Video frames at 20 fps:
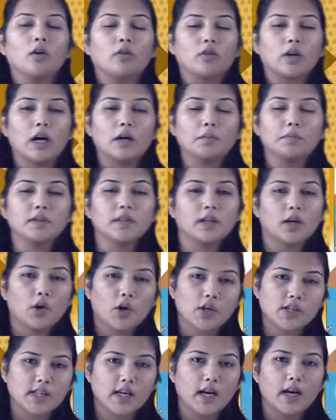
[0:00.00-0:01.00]
carbon
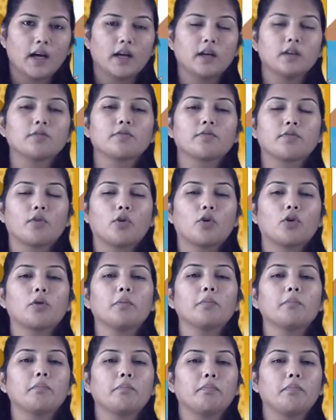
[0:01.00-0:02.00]
dioxide for
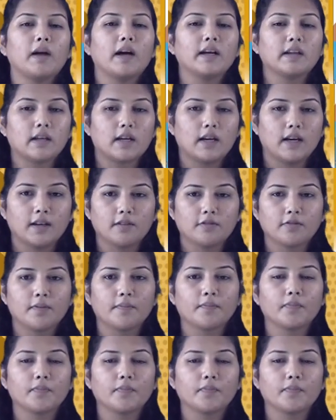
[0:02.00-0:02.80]
plant life.